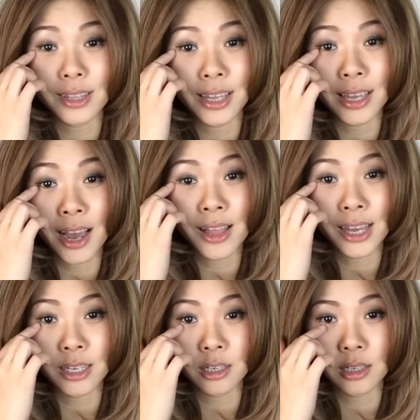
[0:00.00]
the
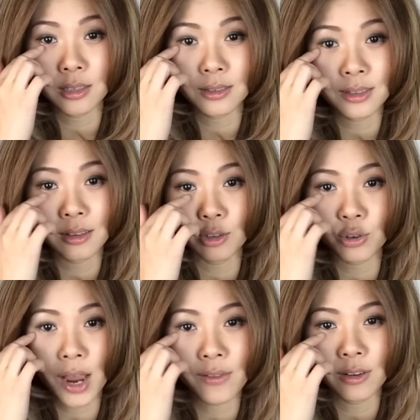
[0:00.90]
eyeliner still
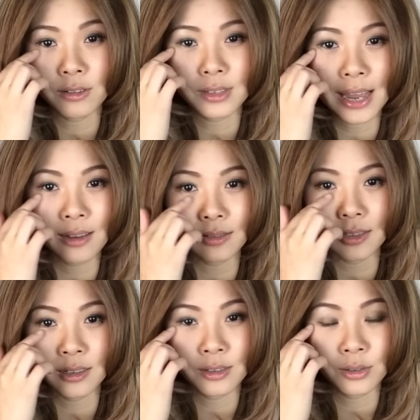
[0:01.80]
traveled down
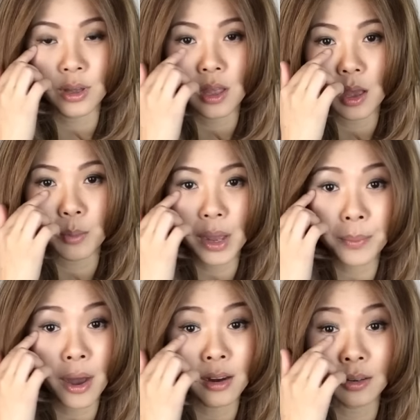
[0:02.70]
to my
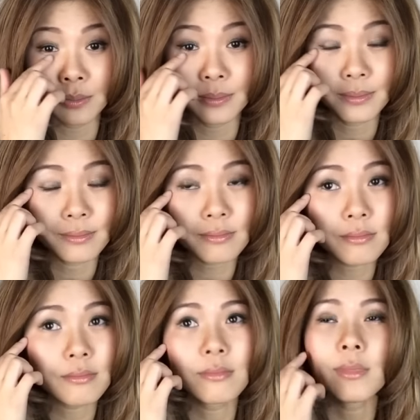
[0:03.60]
bottom,
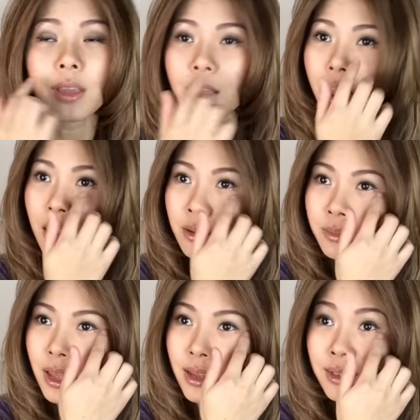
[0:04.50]

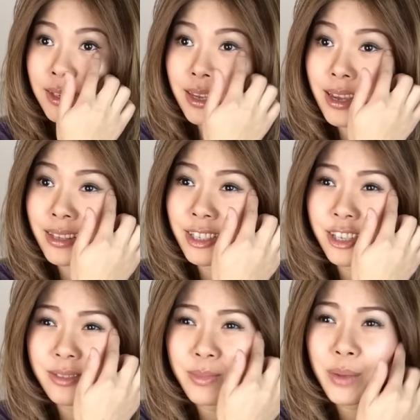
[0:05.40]
and it
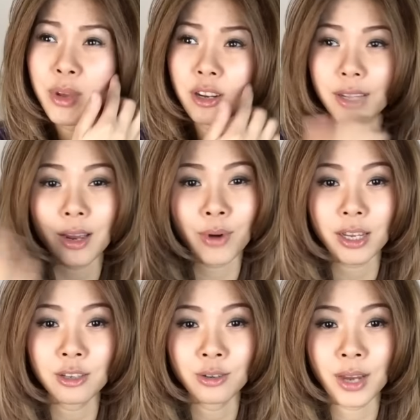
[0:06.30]
just made me look like a
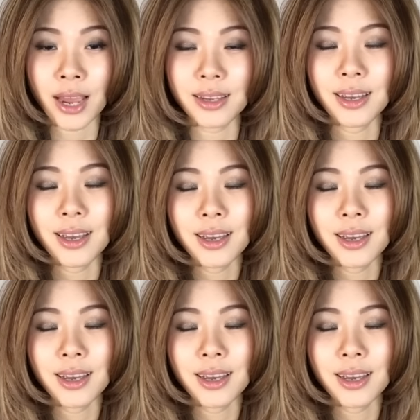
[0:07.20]
raccoon eye.